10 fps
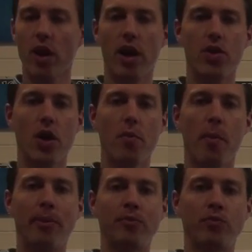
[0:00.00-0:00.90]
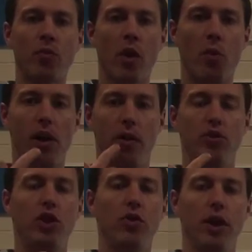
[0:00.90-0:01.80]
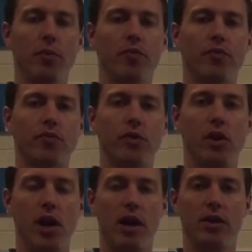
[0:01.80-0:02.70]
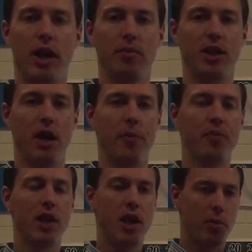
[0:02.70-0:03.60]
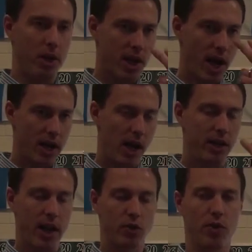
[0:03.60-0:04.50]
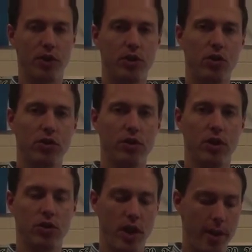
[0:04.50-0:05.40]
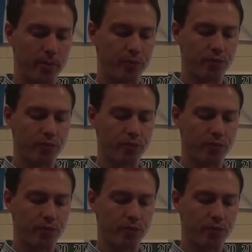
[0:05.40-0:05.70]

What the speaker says: And then while I'm chewing, a lot of times I'll make eye contact with the student and say,